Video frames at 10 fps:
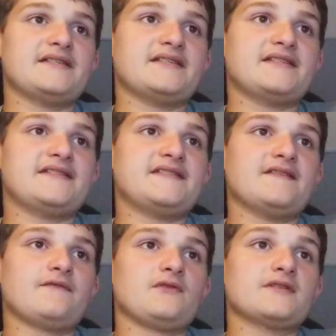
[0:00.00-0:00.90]

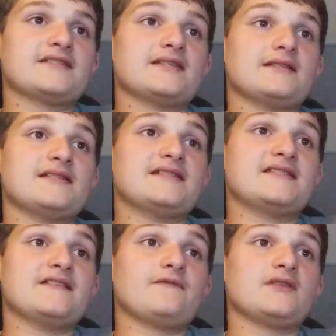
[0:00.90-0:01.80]

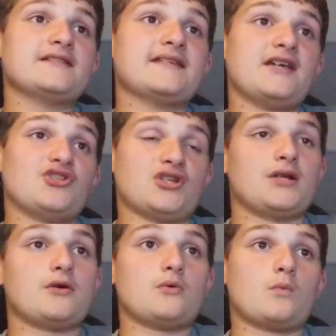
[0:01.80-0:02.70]

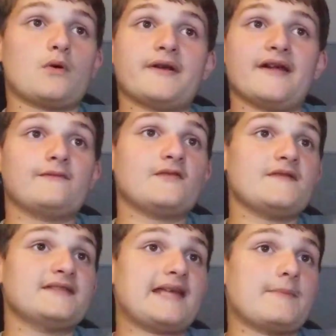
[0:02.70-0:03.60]
civilization were
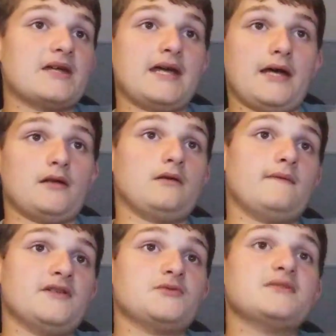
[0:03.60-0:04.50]
never the same again.
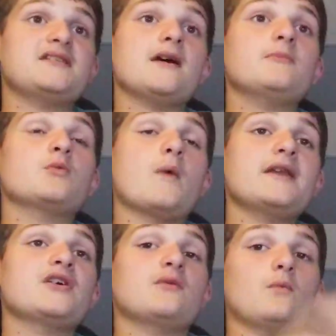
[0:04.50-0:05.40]
This was dubbed
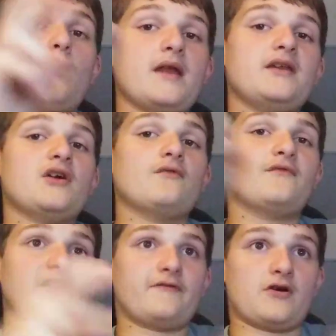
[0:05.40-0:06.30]
Wendigo
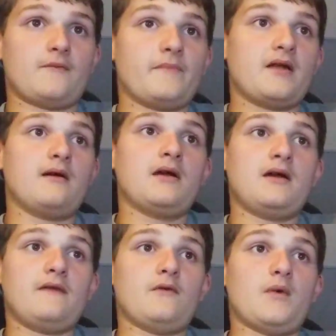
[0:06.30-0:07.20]
fever.
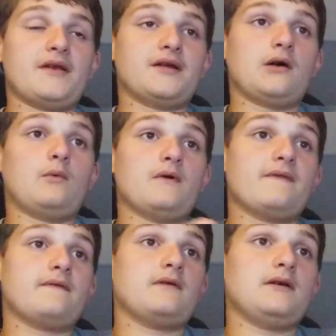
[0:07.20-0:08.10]
The Wendigo,
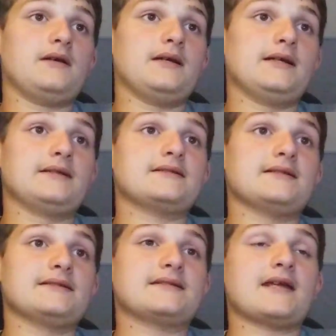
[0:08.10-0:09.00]
with
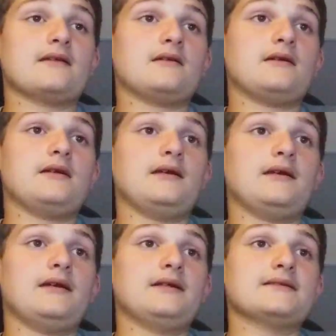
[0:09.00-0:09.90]
its
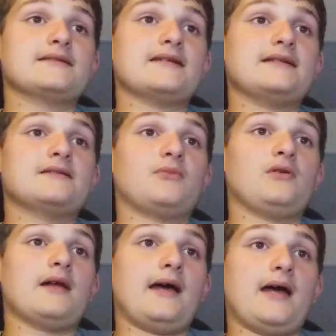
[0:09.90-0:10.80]

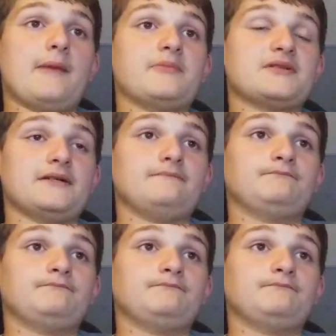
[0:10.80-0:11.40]
insatiable appetite,